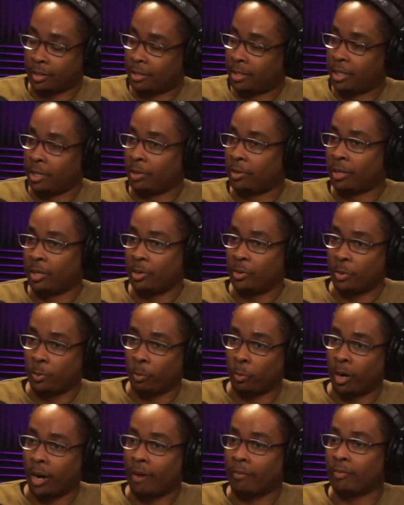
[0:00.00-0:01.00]
Till the new,
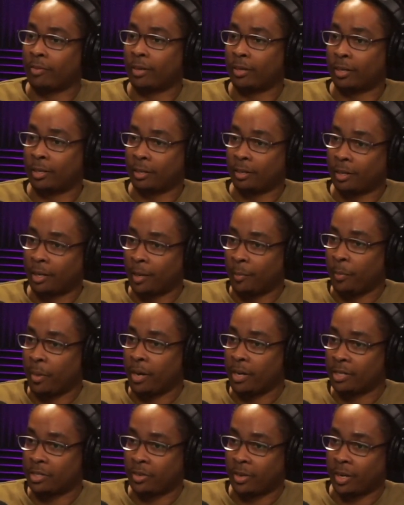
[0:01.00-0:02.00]
whatever
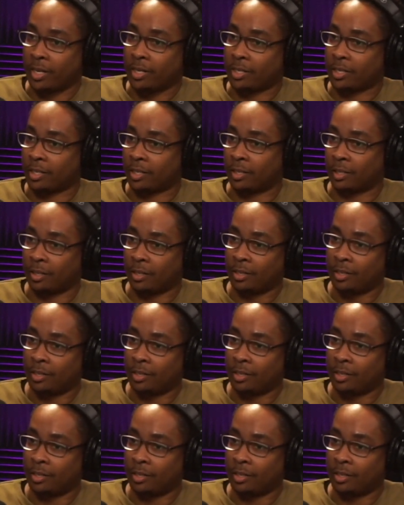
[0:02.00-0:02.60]
administration